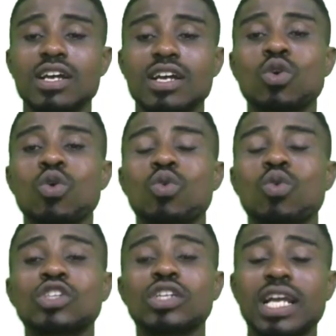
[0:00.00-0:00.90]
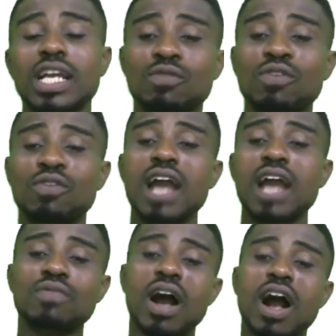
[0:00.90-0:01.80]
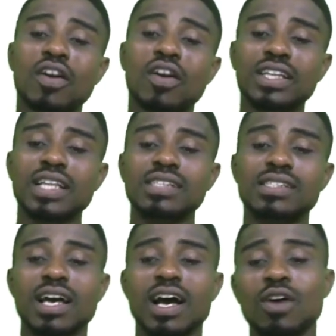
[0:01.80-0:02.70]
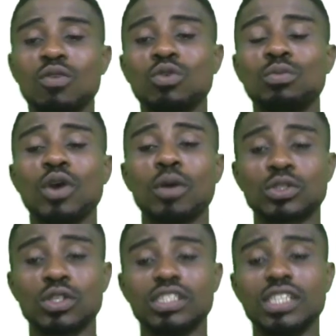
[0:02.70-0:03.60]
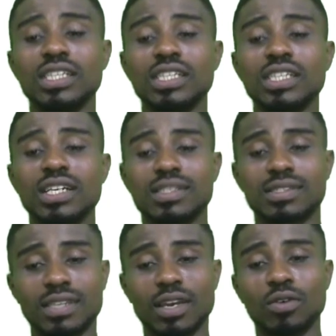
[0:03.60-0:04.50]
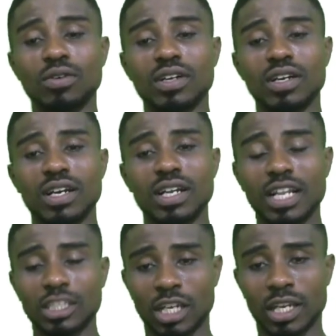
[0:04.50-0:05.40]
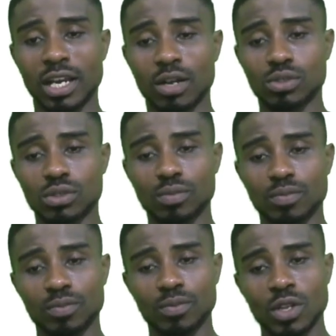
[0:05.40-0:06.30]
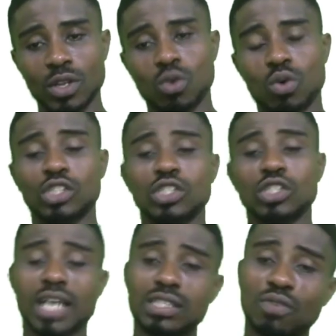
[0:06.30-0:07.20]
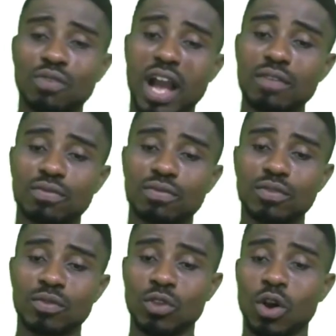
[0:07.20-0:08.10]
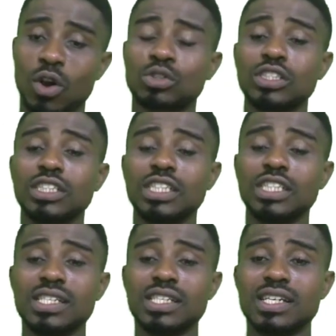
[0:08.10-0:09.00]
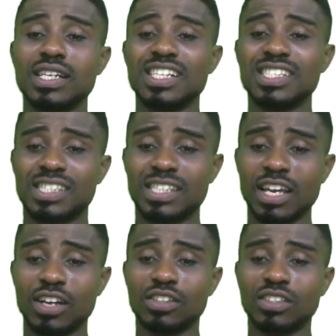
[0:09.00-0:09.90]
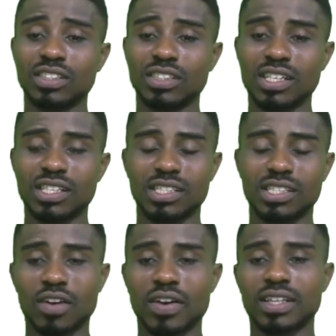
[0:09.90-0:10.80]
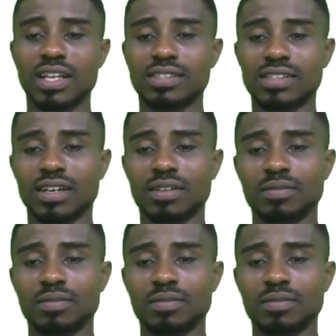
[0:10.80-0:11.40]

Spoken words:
So question 95, our correct answer will be option D, sale. Let's check it out. Question 95, option D, sale is our correct answer.